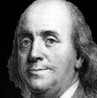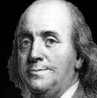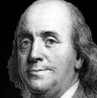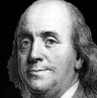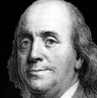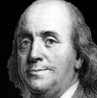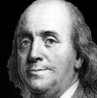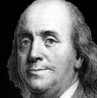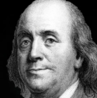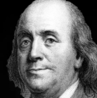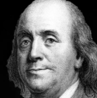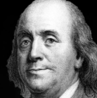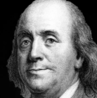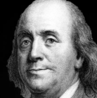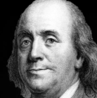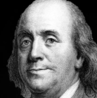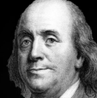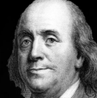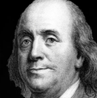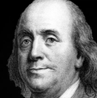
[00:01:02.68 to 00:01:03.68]

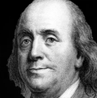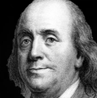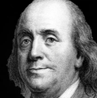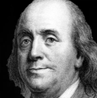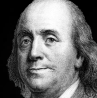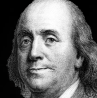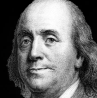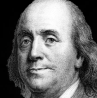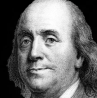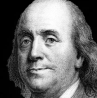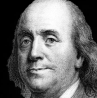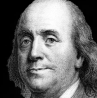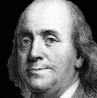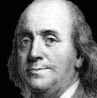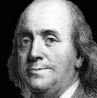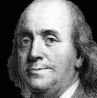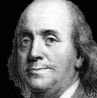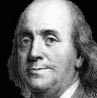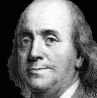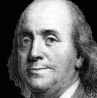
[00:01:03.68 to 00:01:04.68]

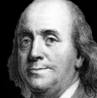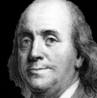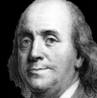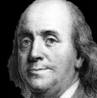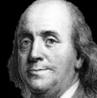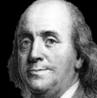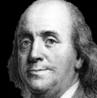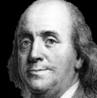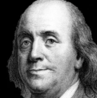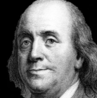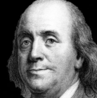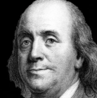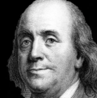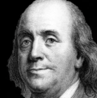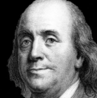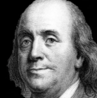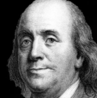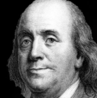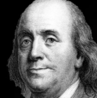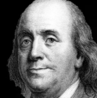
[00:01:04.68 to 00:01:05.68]

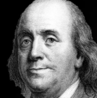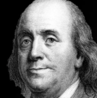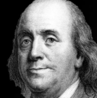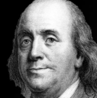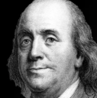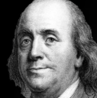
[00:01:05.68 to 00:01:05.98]
Nobody speaks.